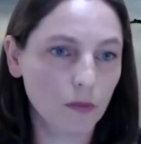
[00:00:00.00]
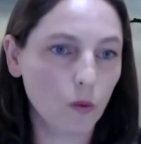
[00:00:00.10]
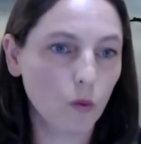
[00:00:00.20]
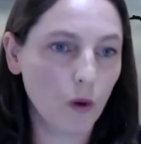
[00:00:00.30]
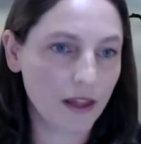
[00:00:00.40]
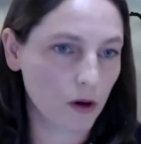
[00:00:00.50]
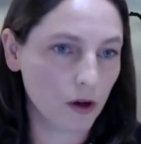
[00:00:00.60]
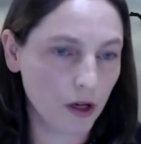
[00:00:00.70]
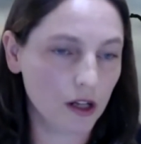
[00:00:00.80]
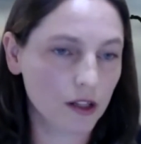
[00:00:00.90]
Whether or
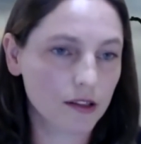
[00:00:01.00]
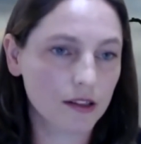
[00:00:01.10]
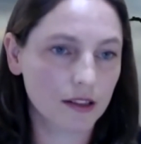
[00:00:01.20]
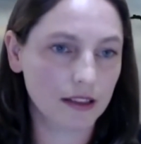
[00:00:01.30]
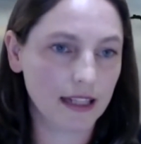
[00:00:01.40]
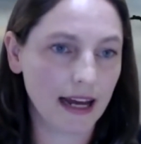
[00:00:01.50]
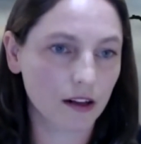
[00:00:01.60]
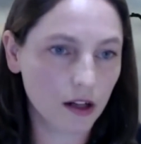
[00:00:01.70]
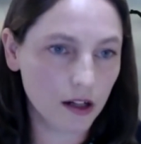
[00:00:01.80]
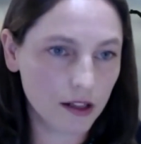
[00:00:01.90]
not that
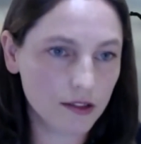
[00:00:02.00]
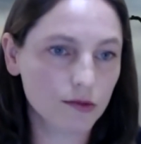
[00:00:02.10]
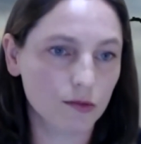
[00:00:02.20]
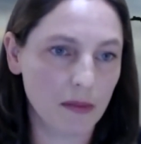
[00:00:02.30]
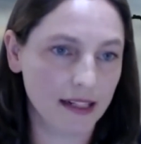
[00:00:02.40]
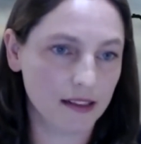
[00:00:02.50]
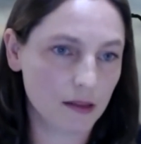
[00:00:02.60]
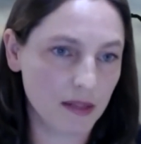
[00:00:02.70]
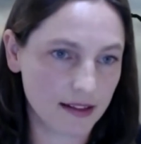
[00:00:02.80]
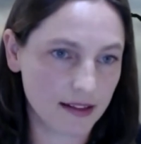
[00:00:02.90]
occurs remains to
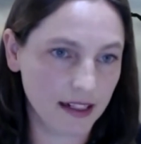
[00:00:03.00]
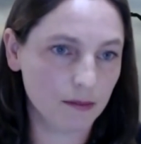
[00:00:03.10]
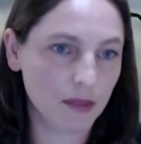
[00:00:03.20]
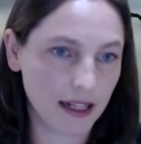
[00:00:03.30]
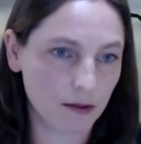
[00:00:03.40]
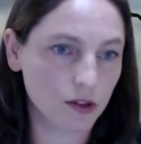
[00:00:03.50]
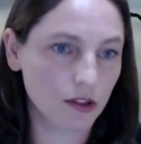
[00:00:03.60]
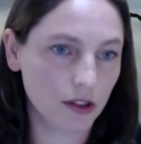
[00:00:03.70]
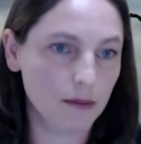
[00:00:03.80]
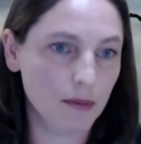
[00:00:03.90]
be seen, but that would
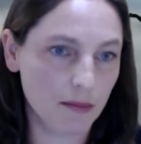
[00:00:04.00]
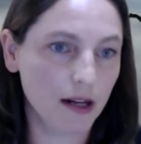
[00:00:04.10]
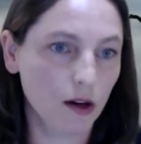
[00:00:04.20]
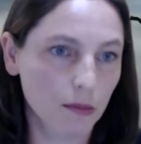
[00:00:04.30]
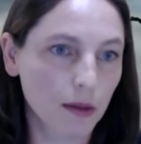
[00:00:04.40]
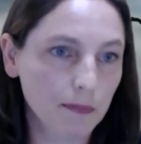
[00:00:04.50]
certainly be my hope.